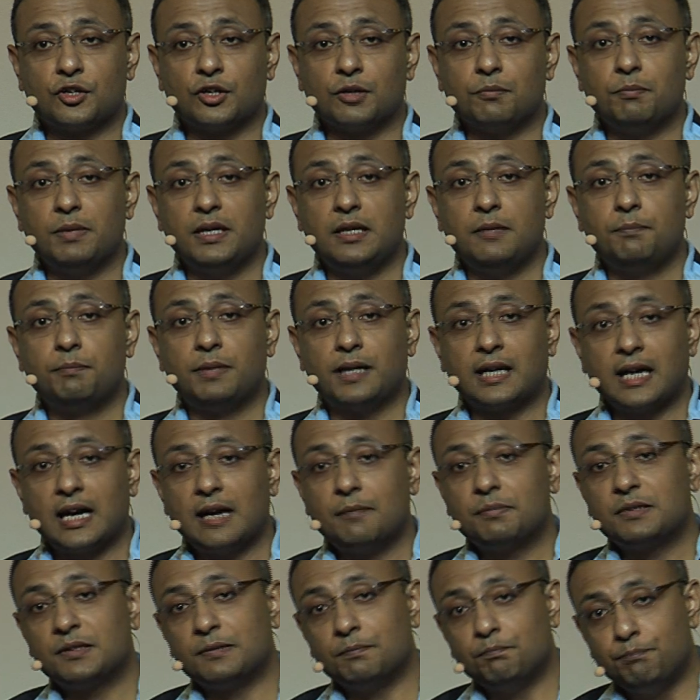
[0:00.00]
could be
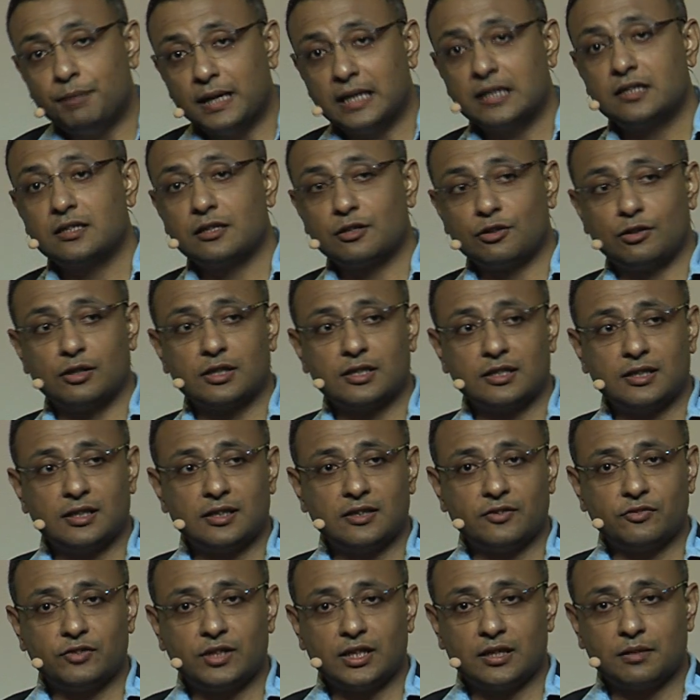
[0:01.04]
perhaps better
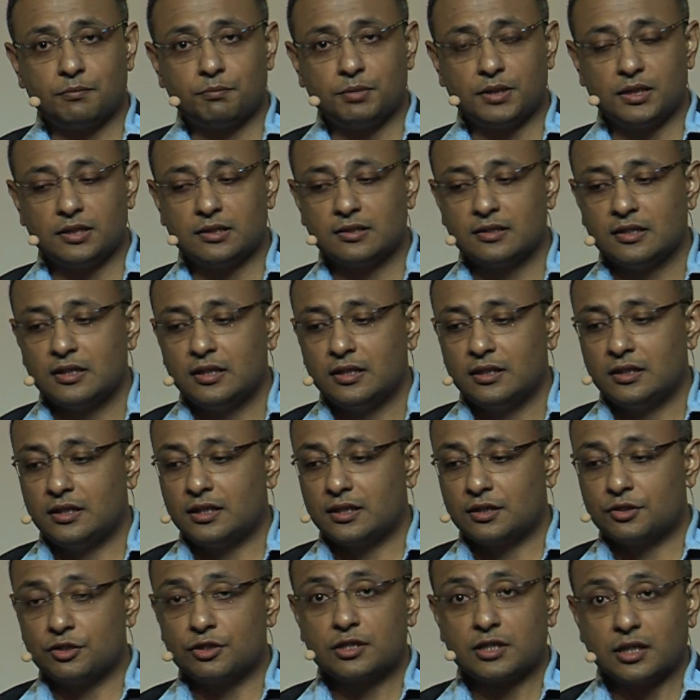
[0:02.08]
alternative therapies
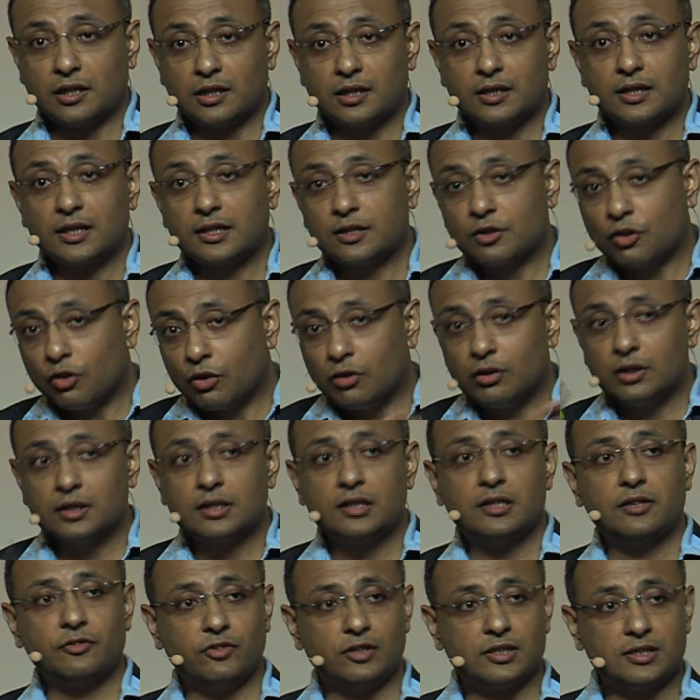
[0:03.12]
that could target all
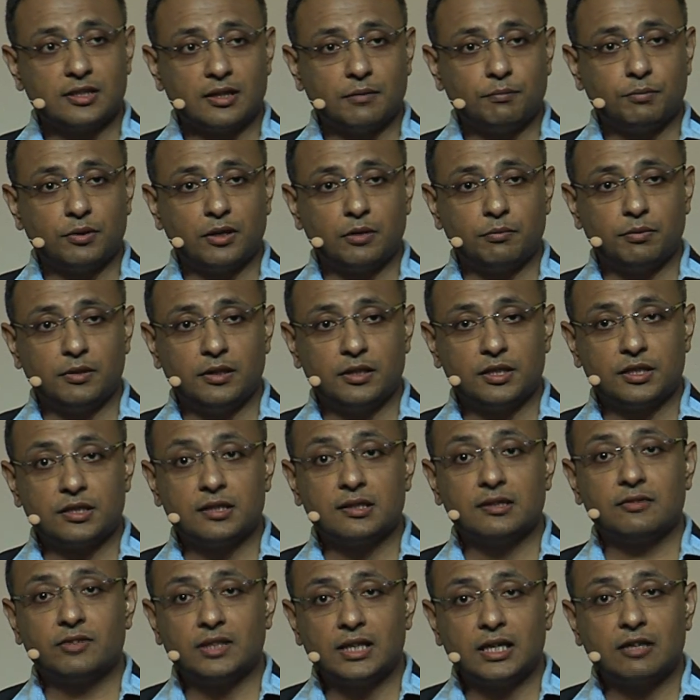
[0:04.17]
the different
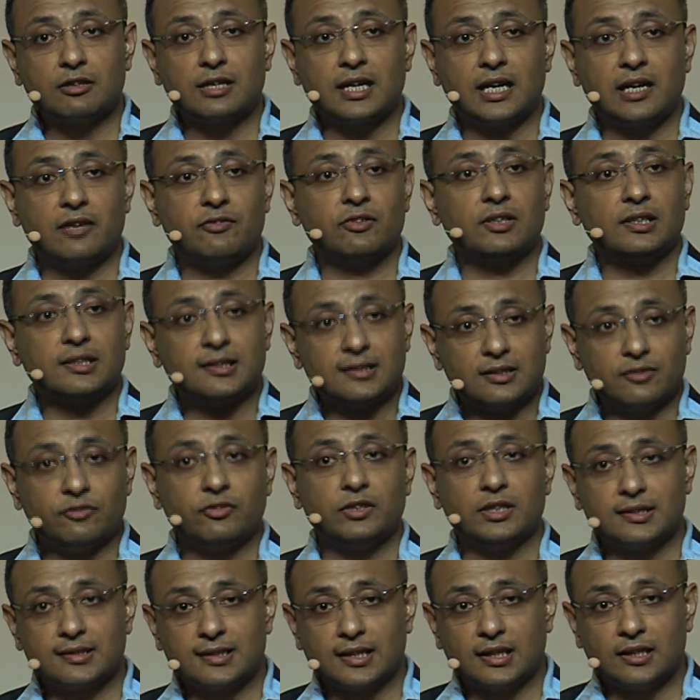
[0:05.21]
subpopulations without having
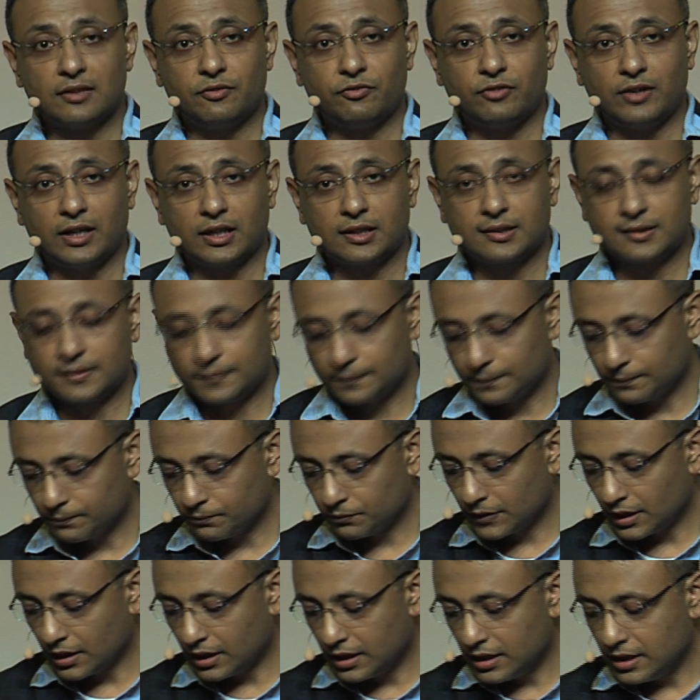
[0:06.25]
severe side effects.
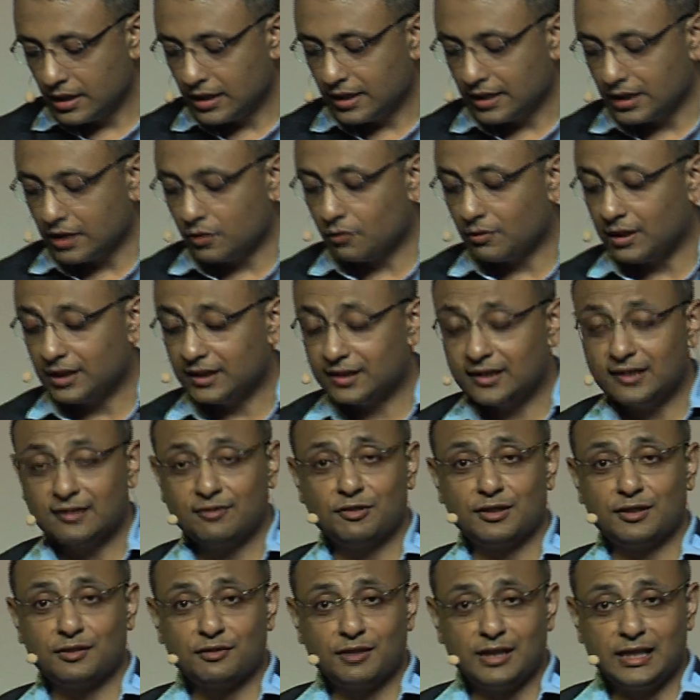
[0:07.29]
Now, while this
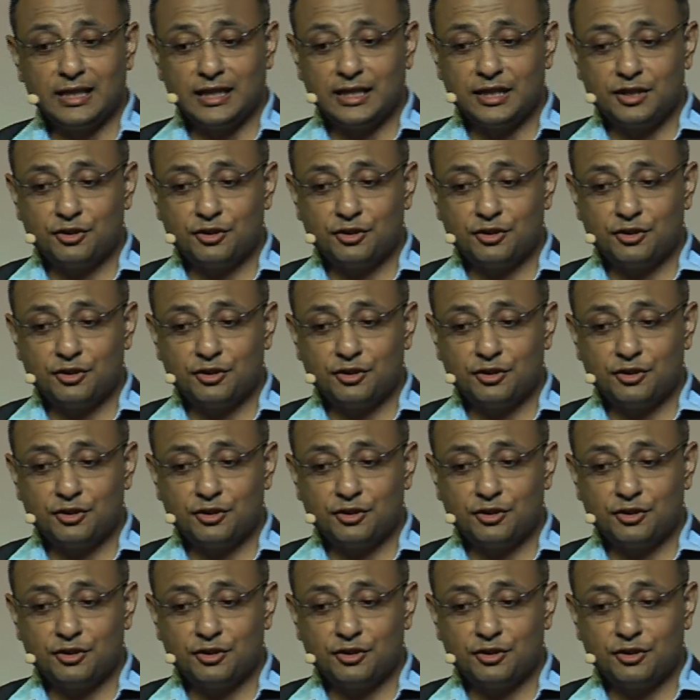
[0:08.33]
was really